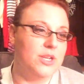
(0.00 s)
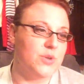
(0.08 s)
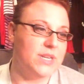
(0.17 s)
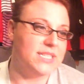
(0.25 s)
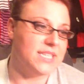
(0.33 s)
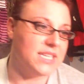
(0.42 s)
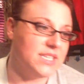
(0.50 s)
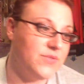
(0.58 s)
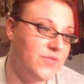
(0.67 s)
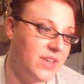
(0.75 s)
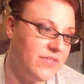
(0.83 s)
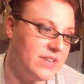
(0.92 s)

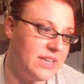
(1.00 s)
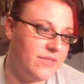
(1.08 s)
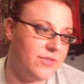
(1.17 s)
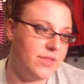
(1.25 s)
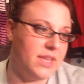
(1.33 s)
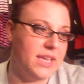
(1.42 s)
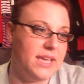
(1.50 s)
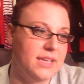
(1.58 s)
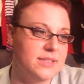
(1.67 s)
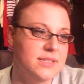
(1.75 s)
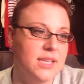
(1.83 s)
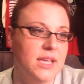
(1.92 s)
$26.50 for
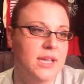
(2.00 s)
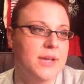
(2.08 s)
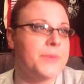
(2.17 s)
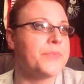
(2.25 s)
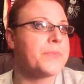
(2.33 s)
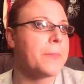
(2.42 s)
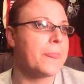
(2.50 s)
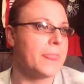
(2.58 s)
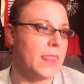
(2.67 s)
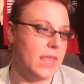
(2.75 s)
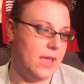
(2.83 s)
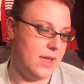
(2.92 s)
these.
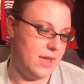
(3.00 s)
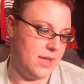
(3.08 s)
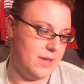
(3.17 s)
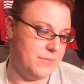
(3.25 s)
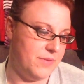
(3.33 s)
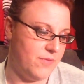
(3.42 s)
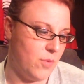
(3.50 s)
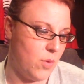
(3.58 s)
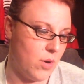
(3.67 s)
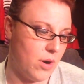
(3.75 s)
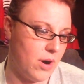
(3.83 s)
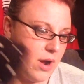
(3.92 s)
And
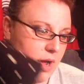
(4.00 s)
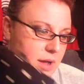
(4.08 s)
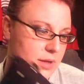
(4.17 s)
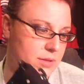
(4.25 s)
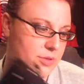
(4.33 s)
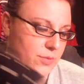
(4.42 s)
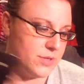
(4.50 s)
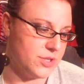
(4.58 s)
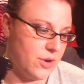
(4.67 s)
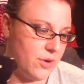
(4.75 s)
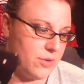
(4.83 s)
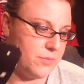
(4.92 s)
before the
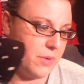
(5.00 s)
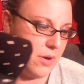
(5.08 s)
return